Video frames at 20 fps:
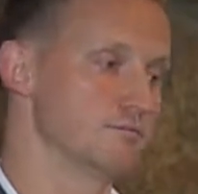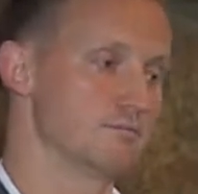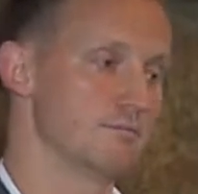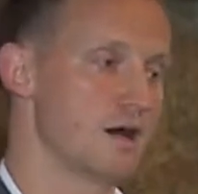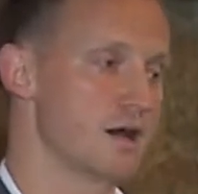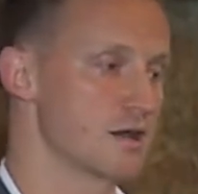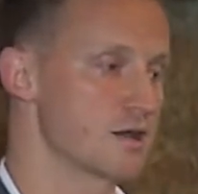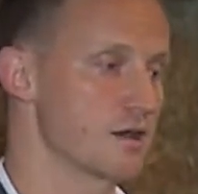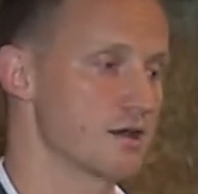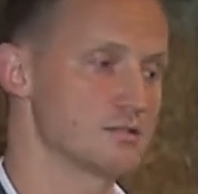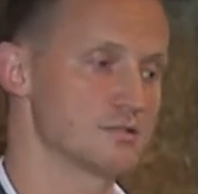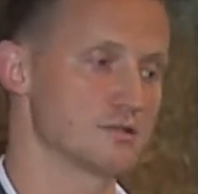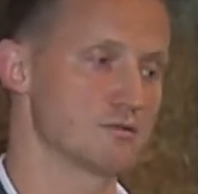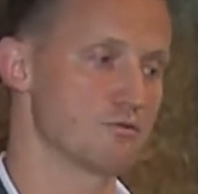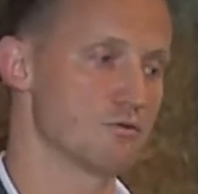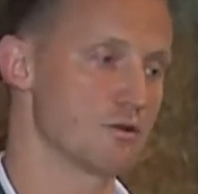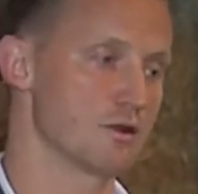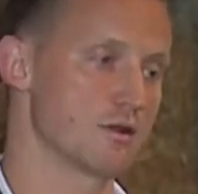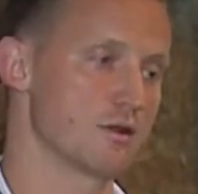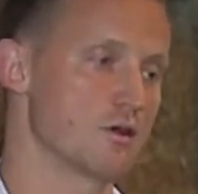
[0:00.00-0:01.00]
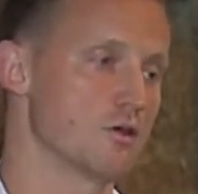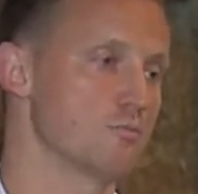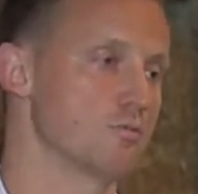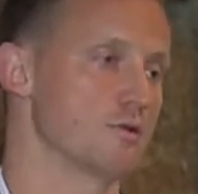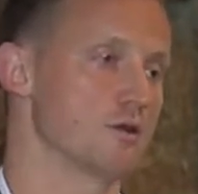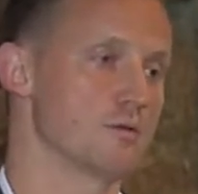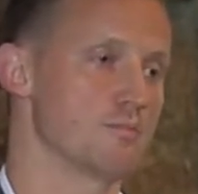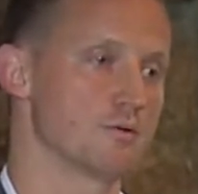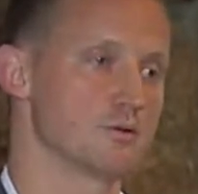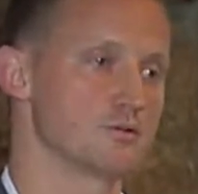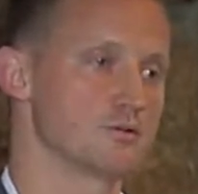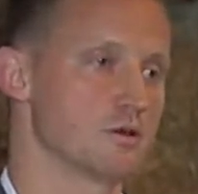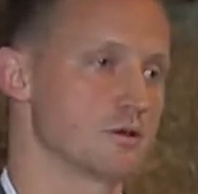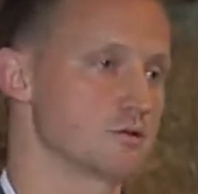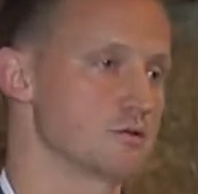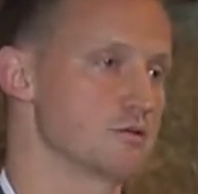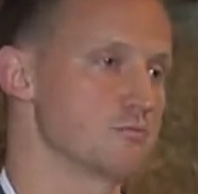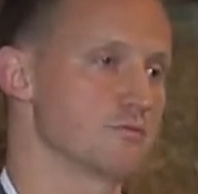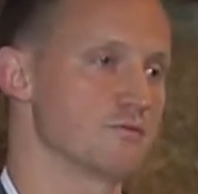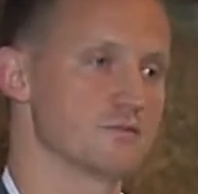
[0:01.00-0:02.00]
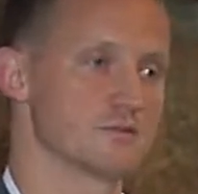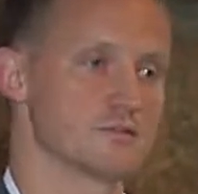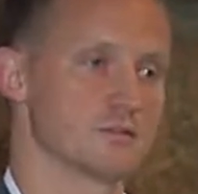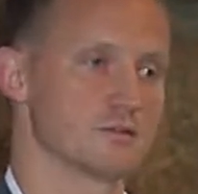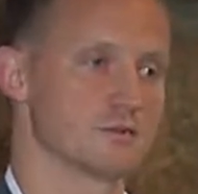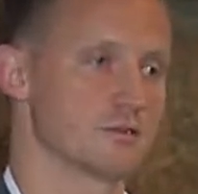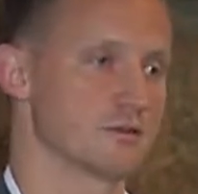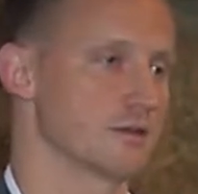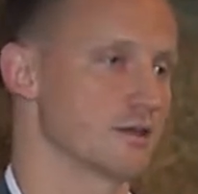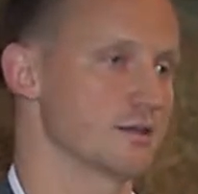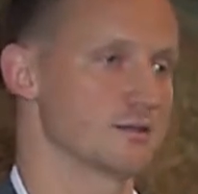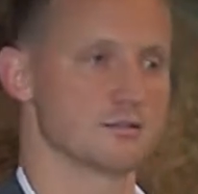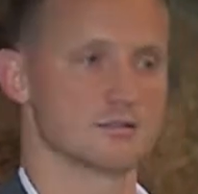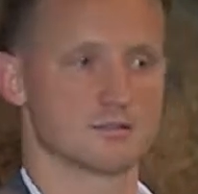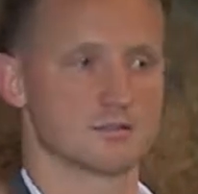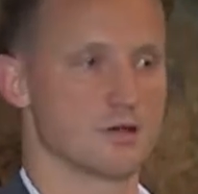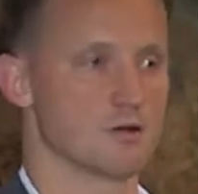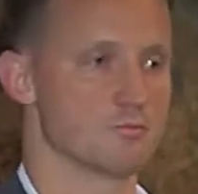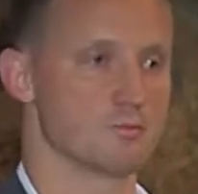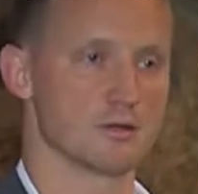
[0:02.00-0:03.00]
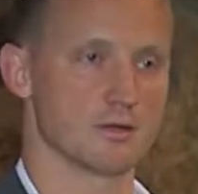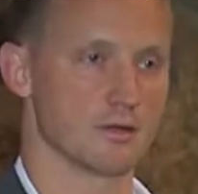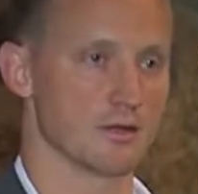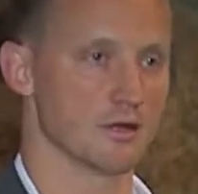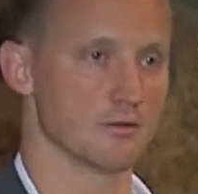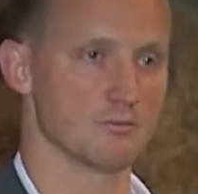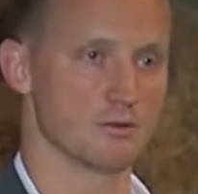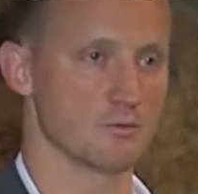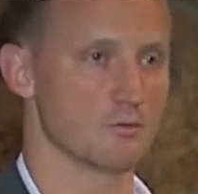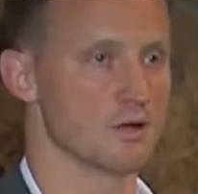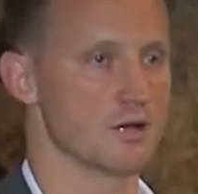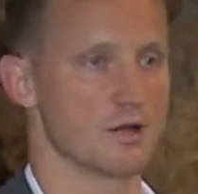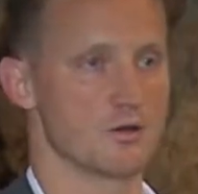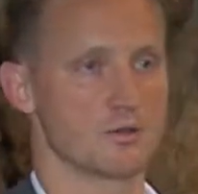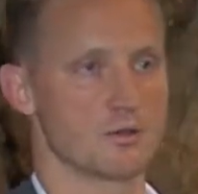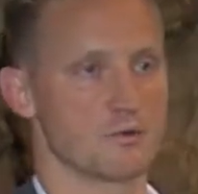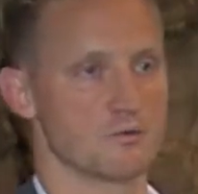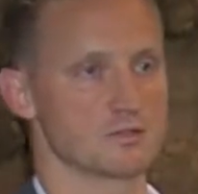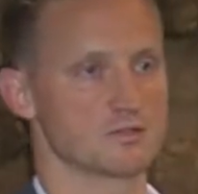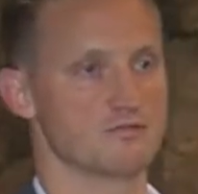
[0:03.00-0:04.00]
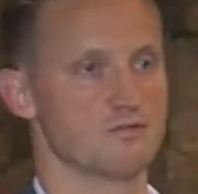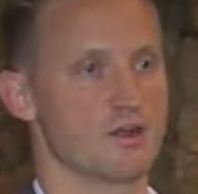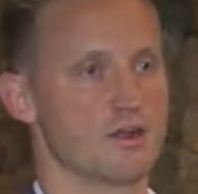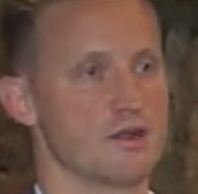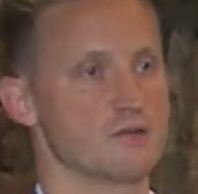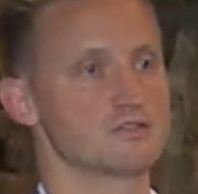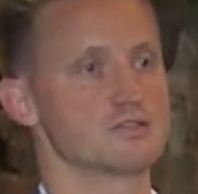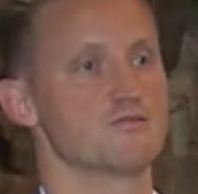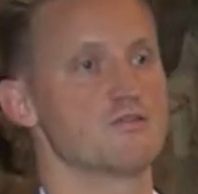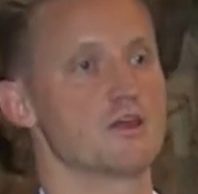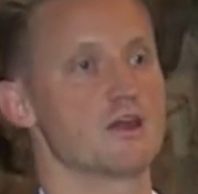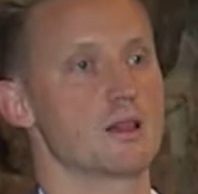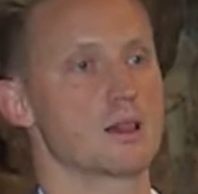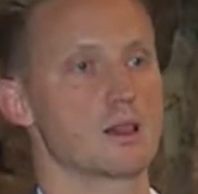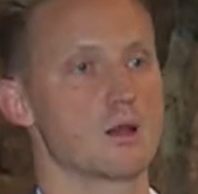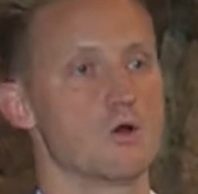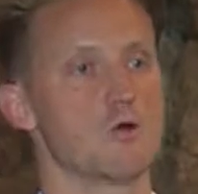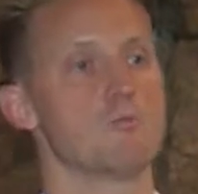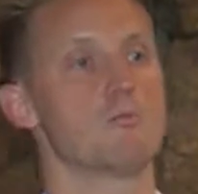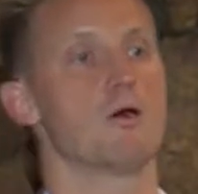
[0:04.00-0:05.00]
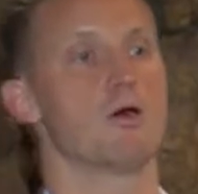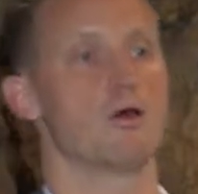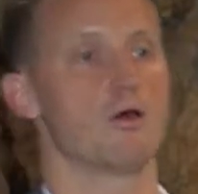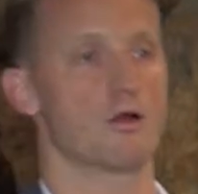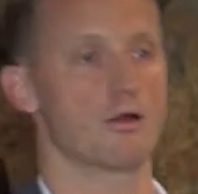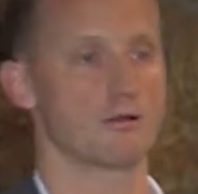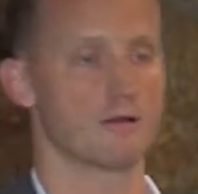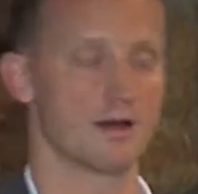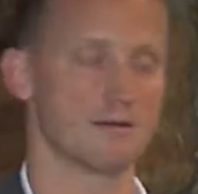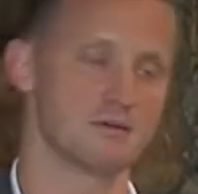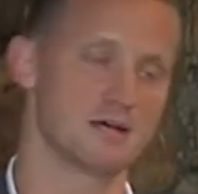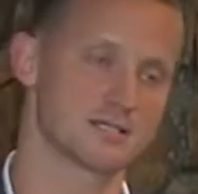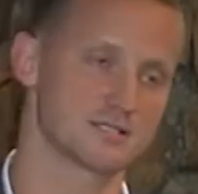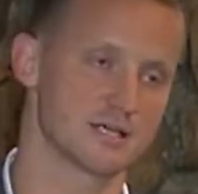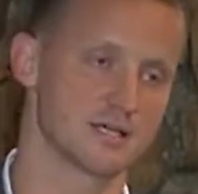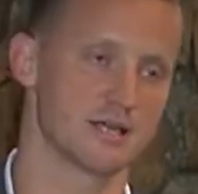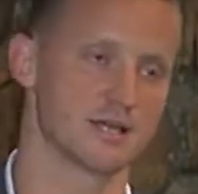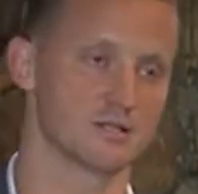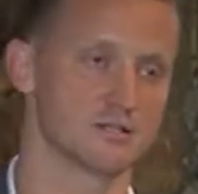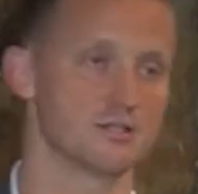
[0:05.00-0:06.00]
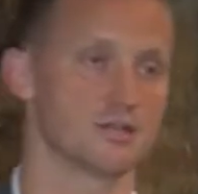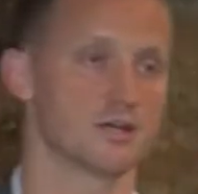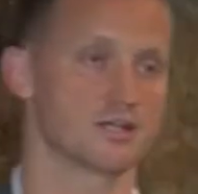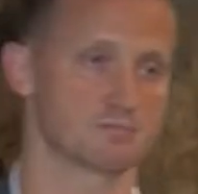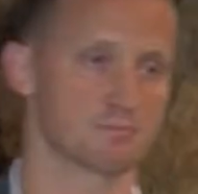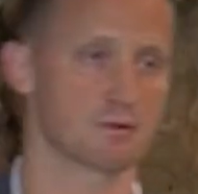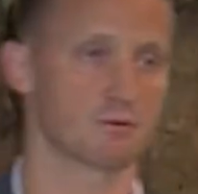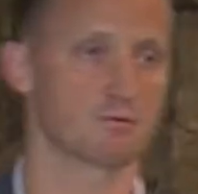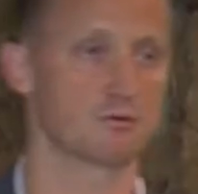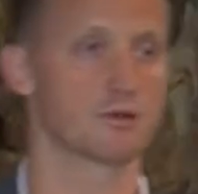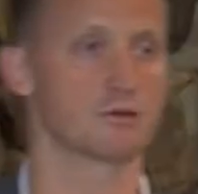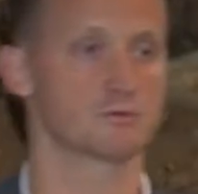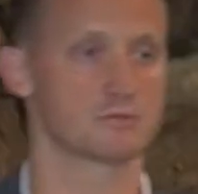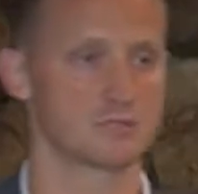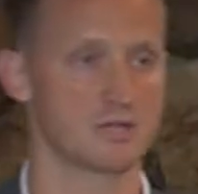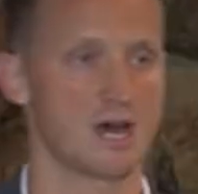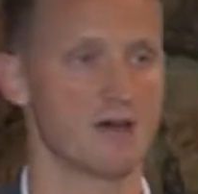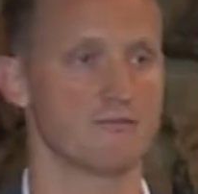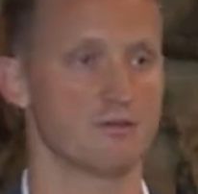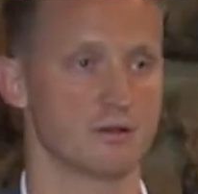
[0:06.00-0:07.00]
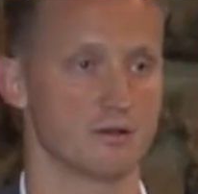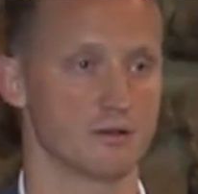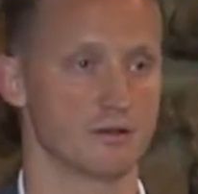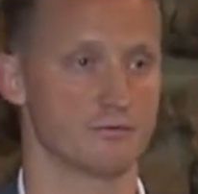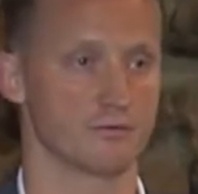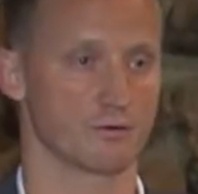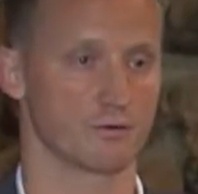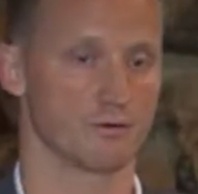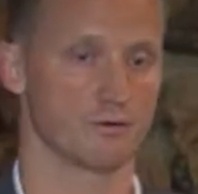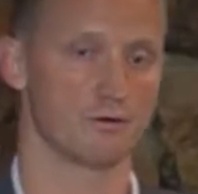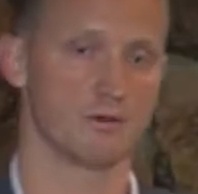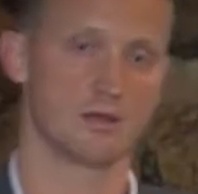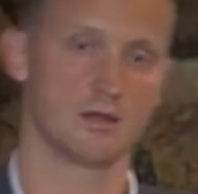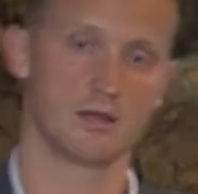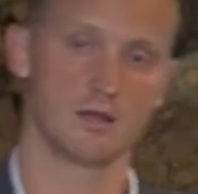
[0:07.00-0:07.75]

my cousin wanted to open up a drug treatment facility, they could just open it up. It was a very low bar. I mean, I say that in jest, but it really was not very difficult.